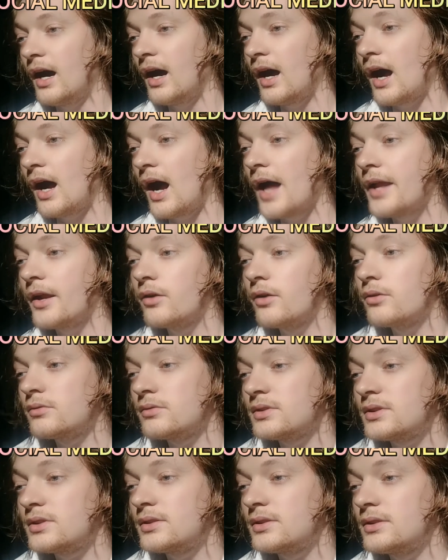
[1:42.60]
I
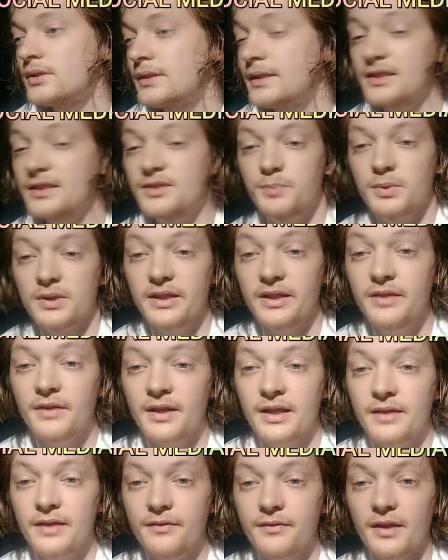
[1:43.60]
don't disbelieve
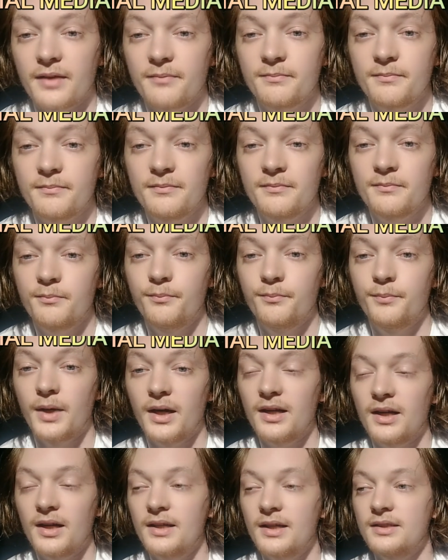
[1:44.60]
any of them,
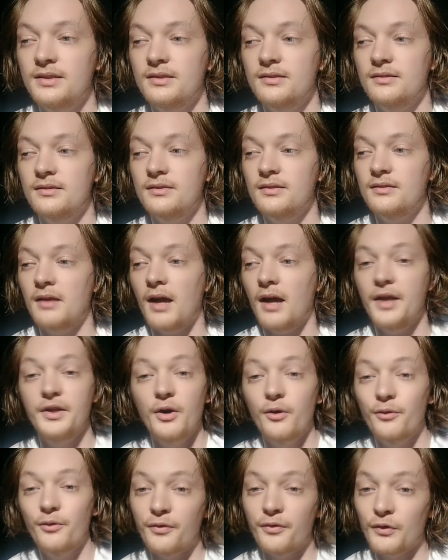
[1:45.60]
but I
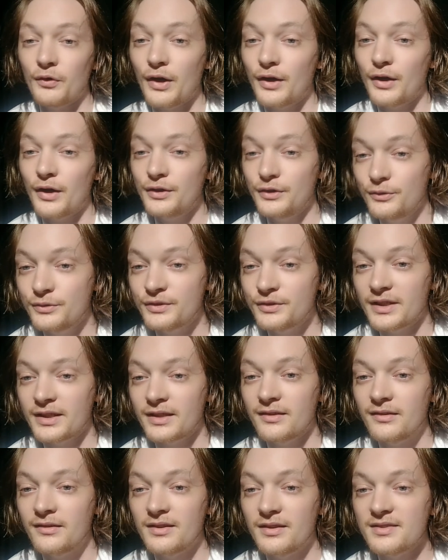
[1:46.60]
know that they're not
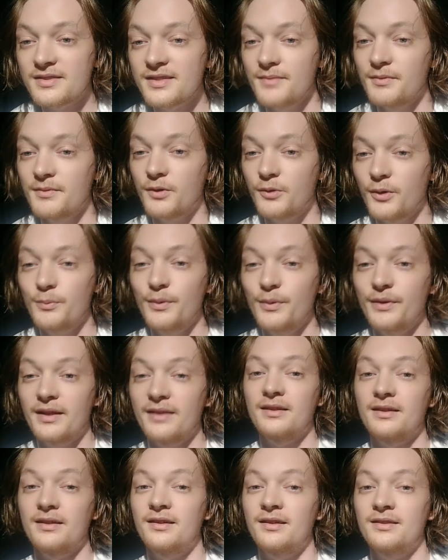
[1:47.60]
using the same equipment
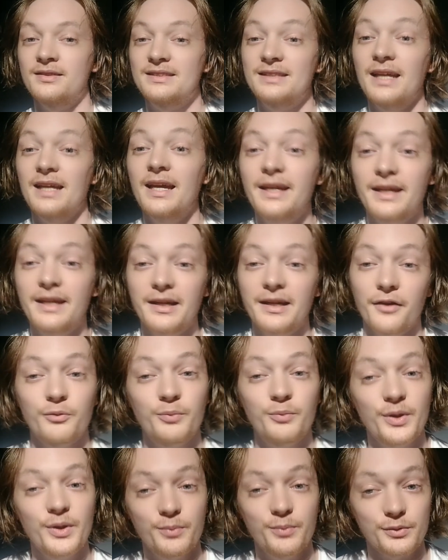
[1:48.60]
that they're saying other
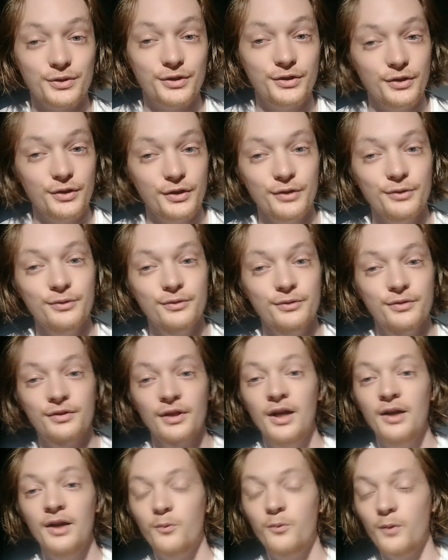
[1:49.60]
people should use
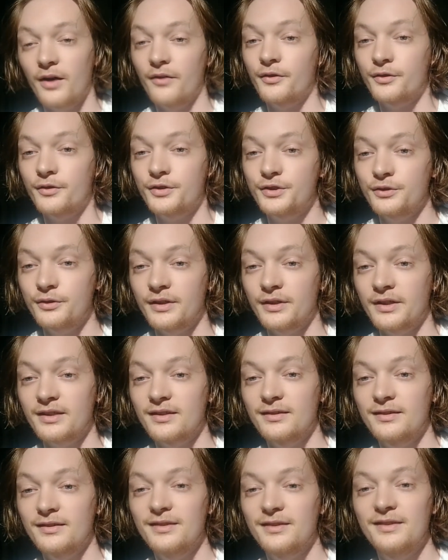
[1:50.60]
while they're
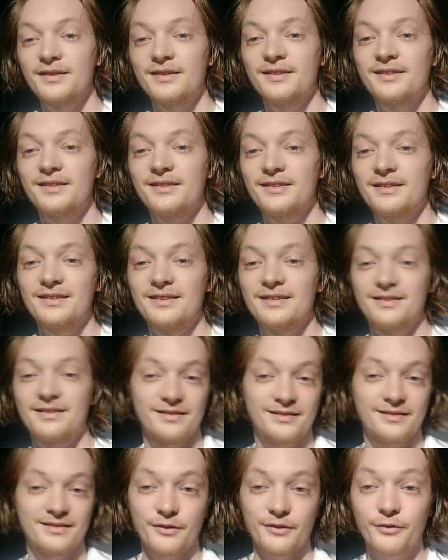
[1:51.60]
shooting
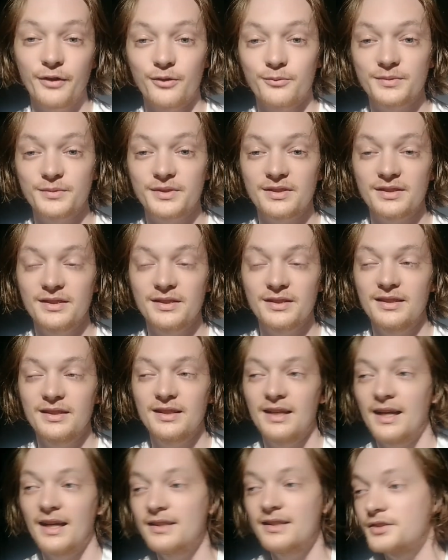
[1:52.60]
their films.
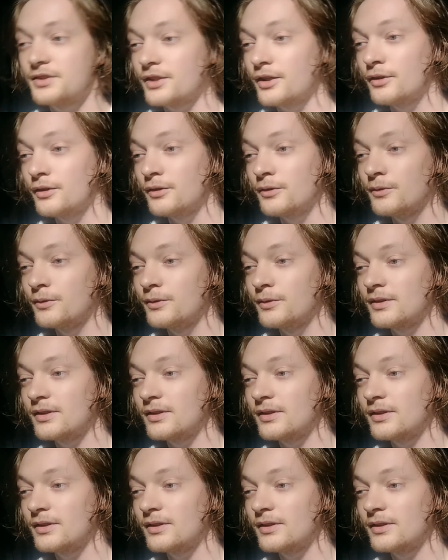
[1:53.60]
And so